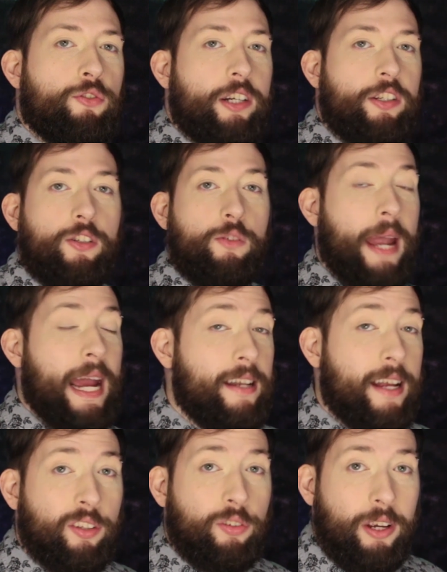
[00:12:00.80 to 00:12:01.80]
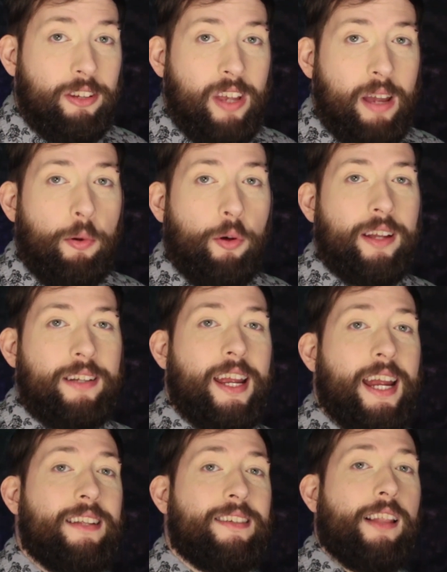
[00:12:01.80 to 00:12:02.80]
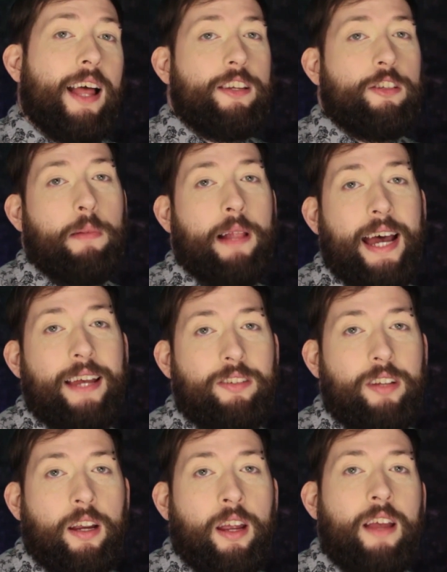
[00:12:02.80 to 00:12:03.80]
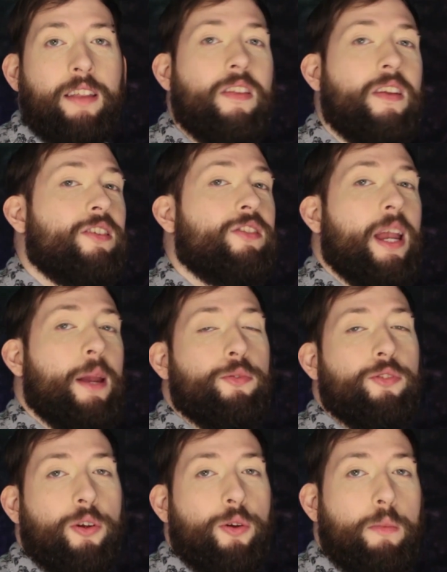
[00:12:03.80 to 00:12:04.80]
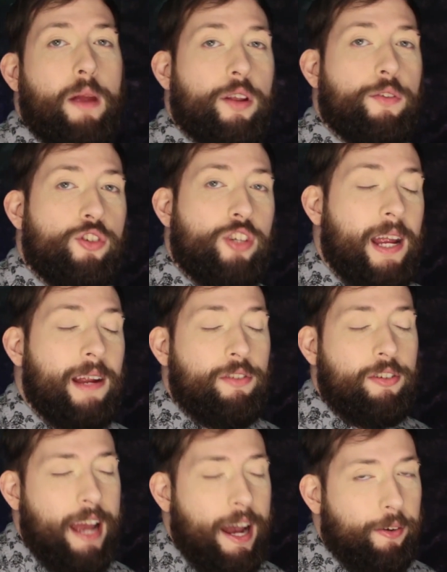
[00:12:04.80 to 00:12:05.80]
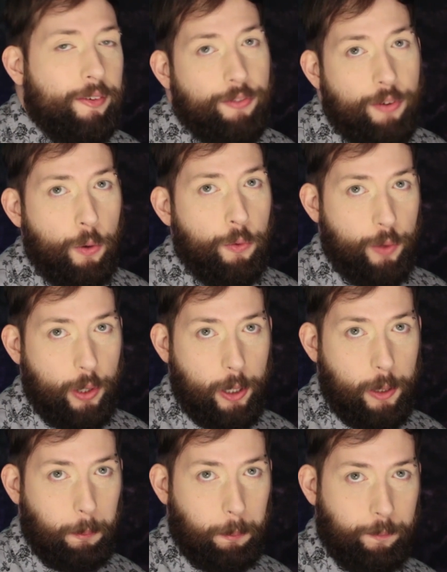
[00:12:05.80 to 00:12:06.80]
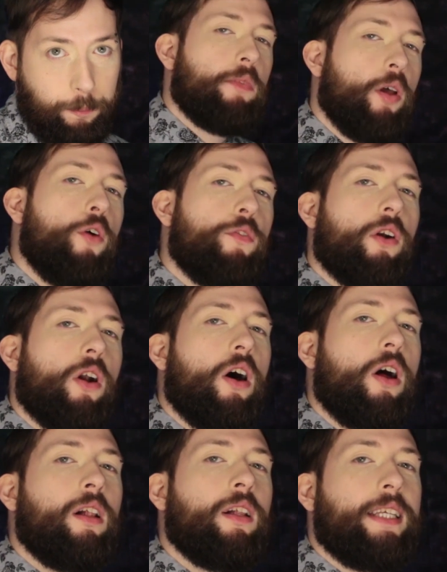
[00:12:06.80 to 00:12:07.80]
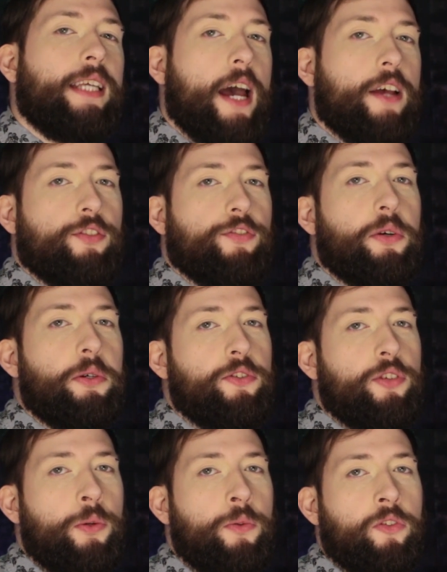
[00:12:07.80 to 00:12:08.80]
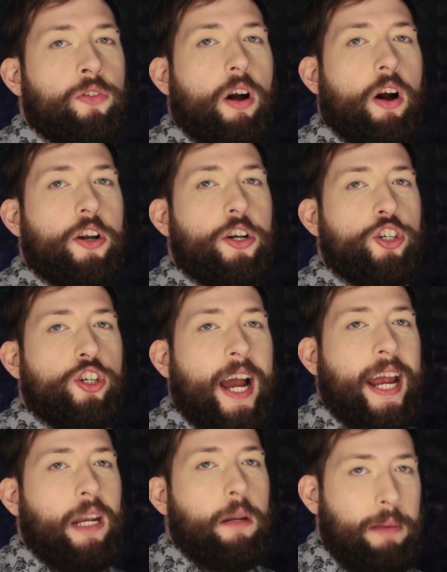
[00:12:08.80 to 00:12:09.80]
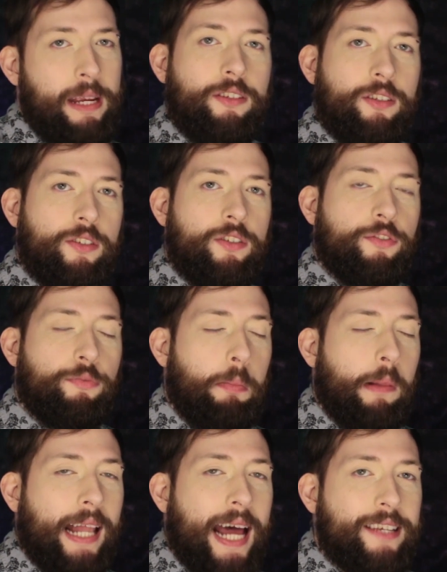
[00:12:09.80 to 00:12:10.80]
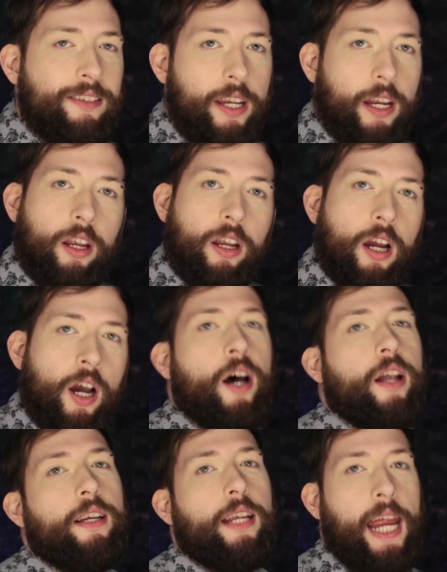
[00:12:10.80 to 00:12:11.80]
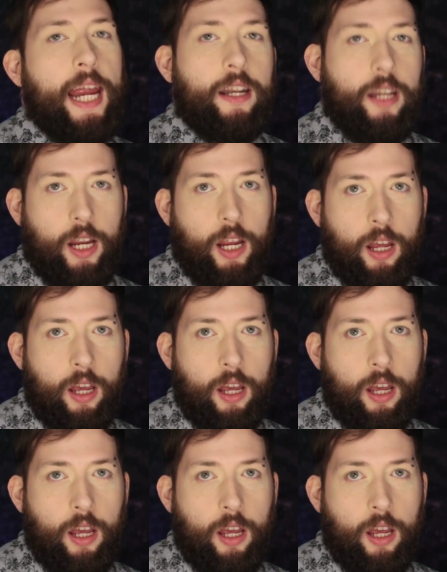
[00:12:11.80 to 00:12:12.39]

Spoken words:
stretchy spandex, for example, contains less plastic than the same suit made of shaved down faux fur. Overall, yes, fursuits are giant pieces of plastic cotton candy,